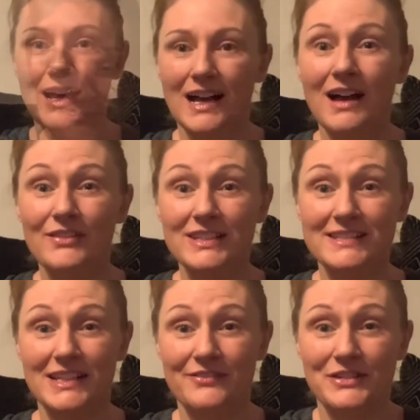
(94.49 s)
Having
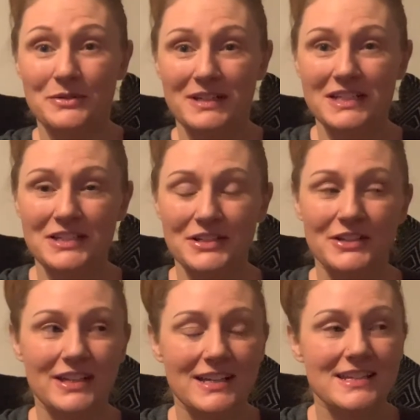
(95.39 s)
served for 22
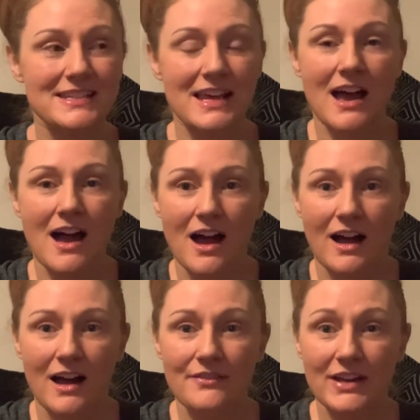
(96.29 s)
years,
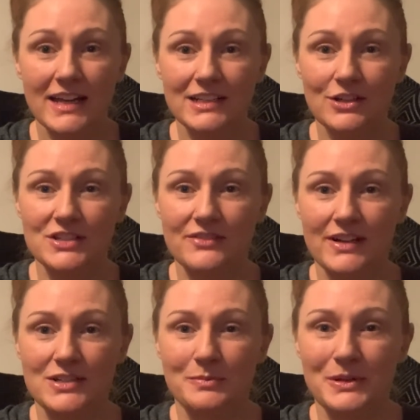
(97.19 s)
I've gained lots of
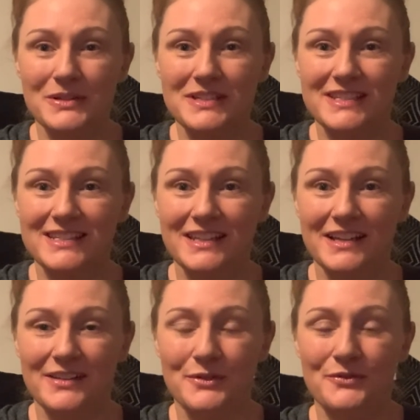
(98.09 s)
attributes
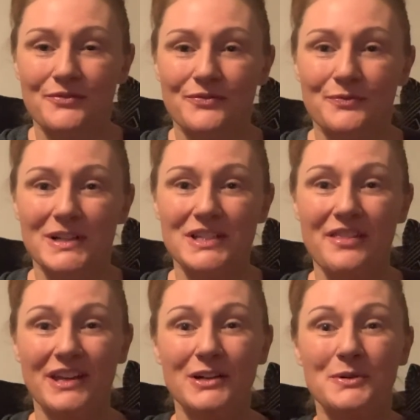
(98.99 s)
which I
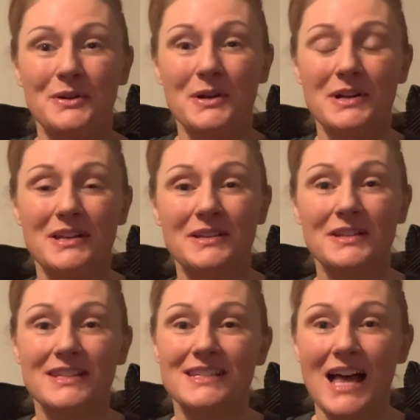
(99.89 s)
think are gonna
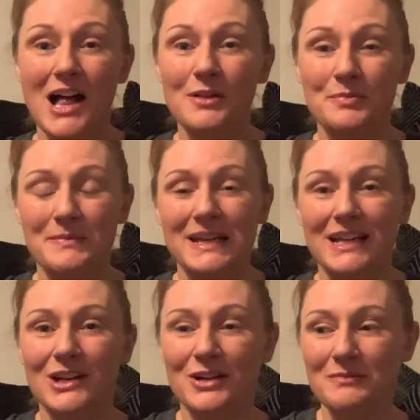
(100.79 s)
help me
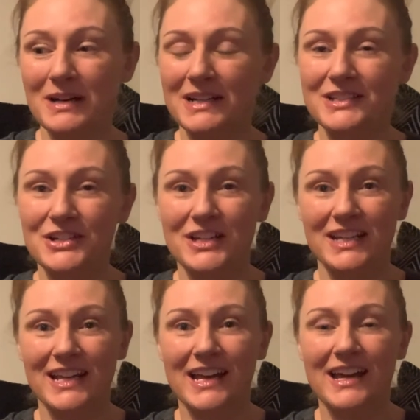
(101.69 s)
along my journey
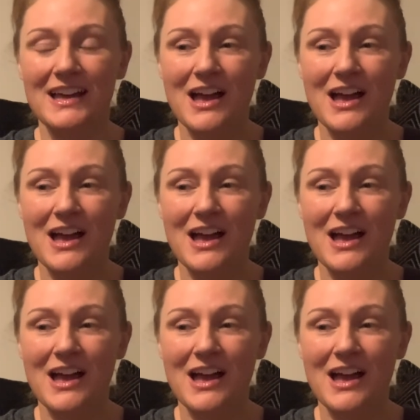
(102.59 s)
here.